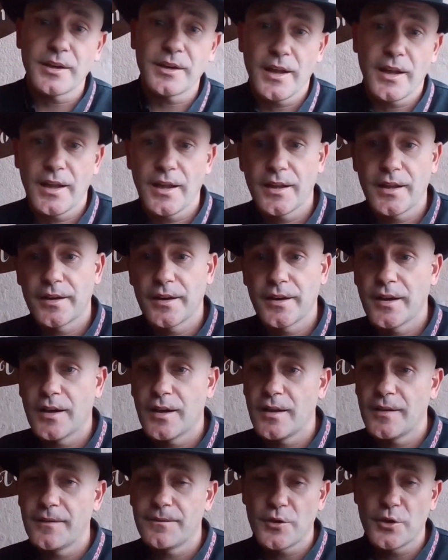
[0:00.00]

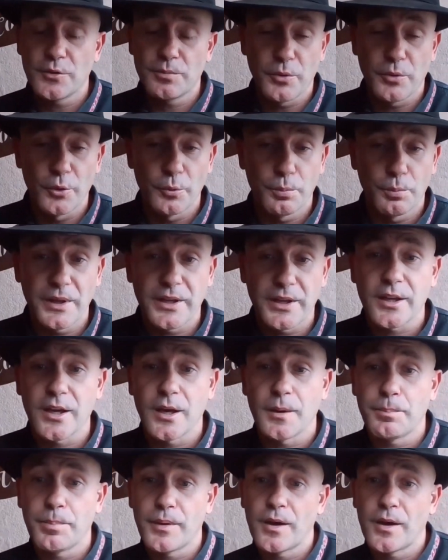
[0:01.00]
and you pick up,